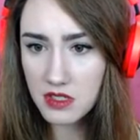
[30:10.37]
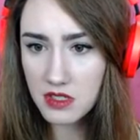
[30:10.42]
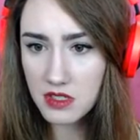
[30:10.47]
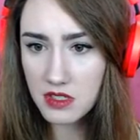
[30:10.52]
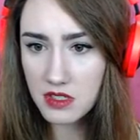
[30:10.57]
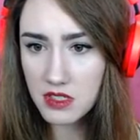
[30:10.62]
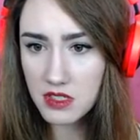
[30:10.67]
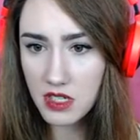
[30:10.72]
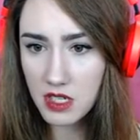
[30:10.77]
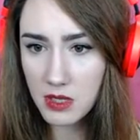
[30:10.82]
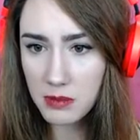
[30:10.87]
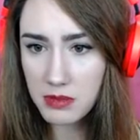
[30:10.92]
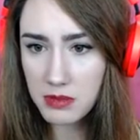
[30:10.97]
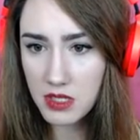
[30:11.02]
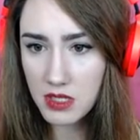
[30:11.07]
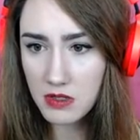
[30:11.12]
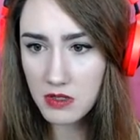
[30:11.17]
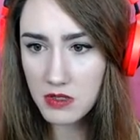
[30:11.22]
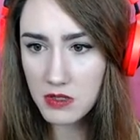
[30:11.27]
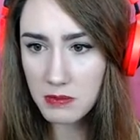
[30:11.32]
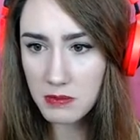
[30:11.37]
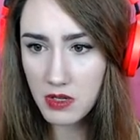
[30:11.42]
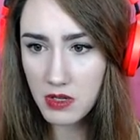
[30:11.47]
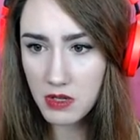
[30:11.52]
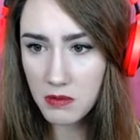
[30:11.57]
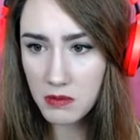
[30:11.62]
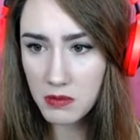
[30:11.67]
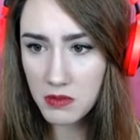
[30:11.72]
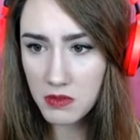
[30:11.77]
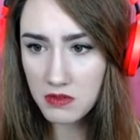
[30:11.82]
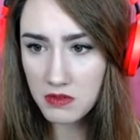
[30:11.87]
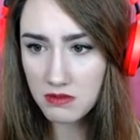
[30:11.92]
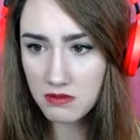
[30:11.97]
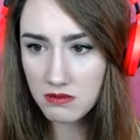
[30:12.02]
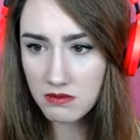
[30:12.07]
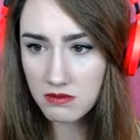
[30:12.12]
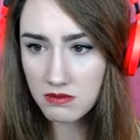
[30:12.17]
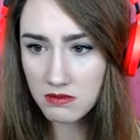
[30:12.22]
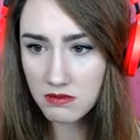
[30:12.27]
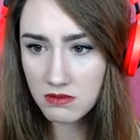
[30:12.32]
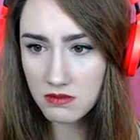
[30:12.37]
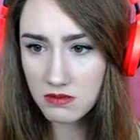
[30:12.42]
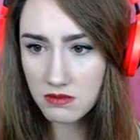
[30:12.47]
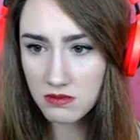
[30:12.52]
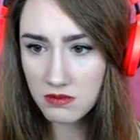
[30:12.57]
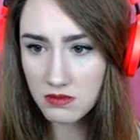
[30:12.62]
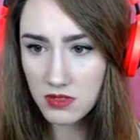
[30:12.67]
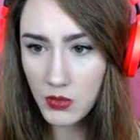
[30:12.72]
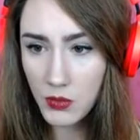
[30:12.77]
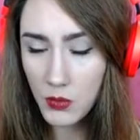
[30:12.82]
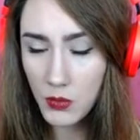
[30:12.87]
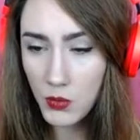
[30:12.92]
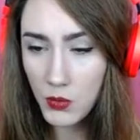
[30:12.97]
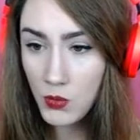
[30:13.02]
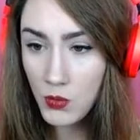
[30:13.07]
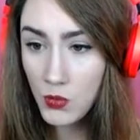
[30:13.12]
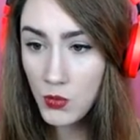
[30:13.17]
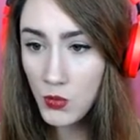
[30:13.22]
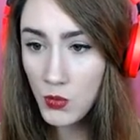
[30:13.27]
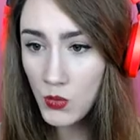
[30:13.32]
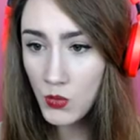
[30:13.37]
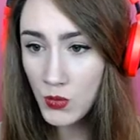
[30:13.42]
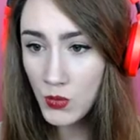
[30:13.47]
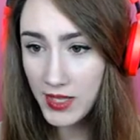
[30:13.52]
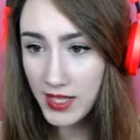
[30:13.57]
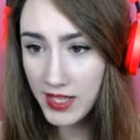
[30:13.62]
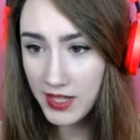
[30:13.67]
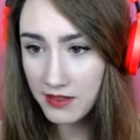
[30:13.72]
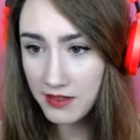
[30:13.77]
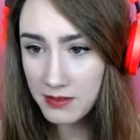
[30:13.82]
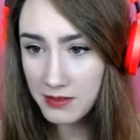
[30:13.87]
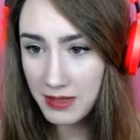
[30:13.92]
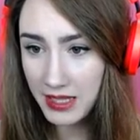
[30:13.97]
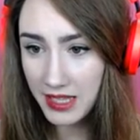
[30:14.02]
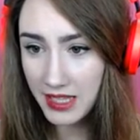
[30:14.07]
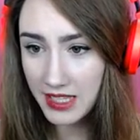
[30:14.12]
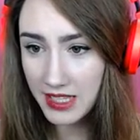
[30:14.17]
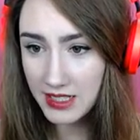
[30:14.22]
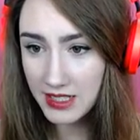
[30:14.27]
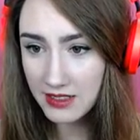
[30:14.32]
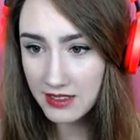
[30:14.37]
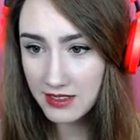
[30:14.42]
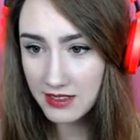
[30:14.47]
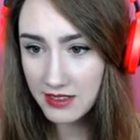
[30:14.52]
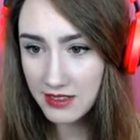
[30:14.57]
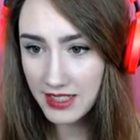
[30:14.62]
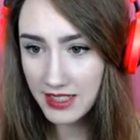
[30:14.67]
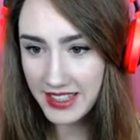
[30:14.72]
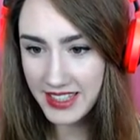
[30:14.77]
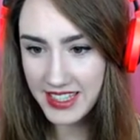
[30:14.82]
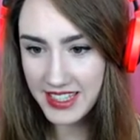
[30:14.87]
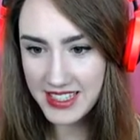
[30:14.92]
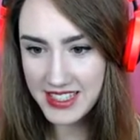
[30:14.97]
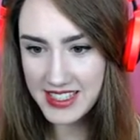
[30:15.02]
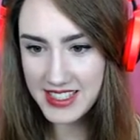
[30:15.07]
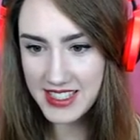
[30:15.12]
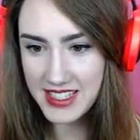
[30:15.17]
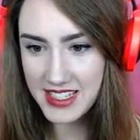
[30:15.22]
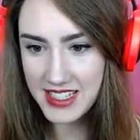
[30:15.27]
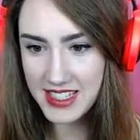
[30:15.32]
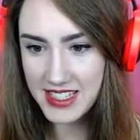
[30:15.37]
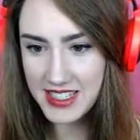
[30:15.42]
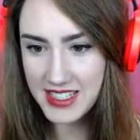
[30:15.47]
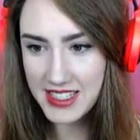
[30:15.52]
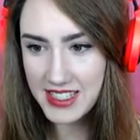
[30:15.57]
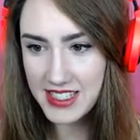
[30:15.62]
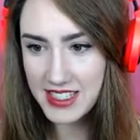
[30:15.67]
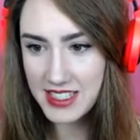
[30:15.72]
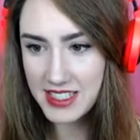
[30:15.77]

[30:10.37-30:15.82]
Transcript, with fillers: Topsider's pommel. Ooh, elven make. Yes, yes.